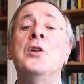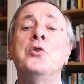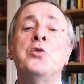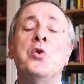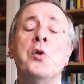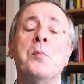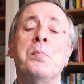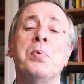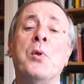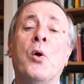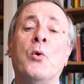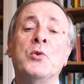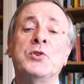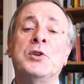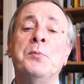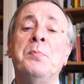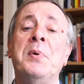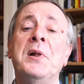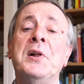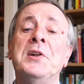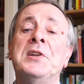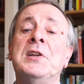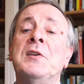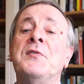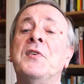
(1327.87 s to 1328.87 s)
to the
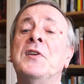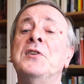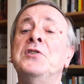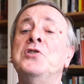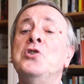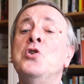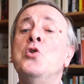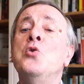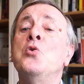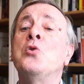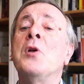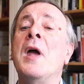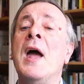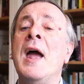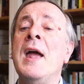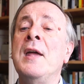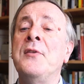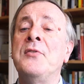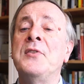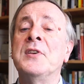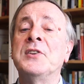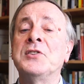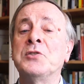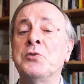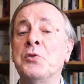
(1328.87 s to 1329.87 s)
plausibility of the new
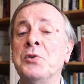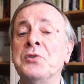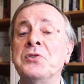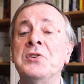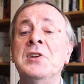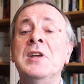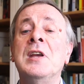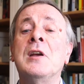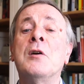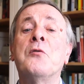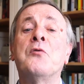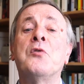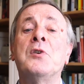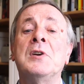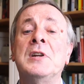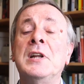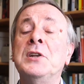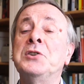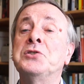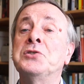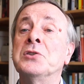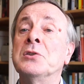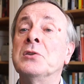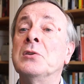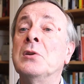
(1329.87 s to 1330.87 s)
atheist critique of
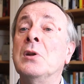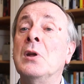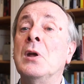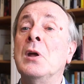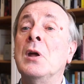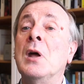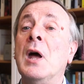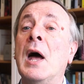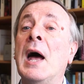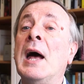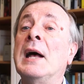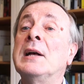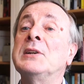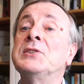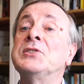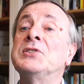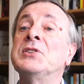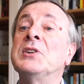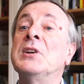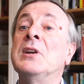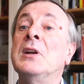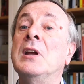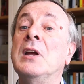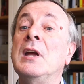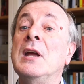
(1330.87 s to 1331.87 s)
religion
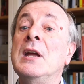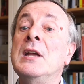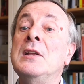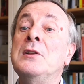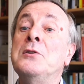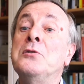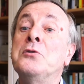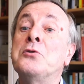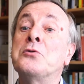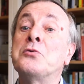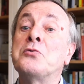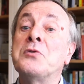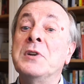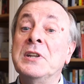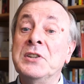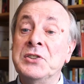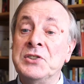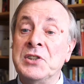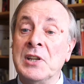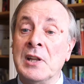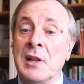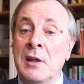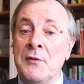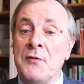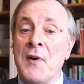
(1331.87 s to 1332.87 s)
as
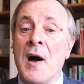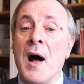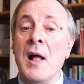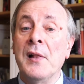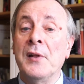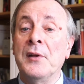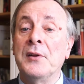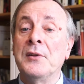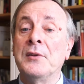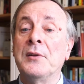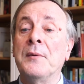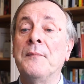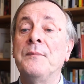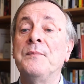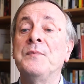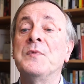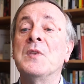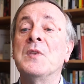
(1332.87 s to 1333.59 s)
intrinsically violent.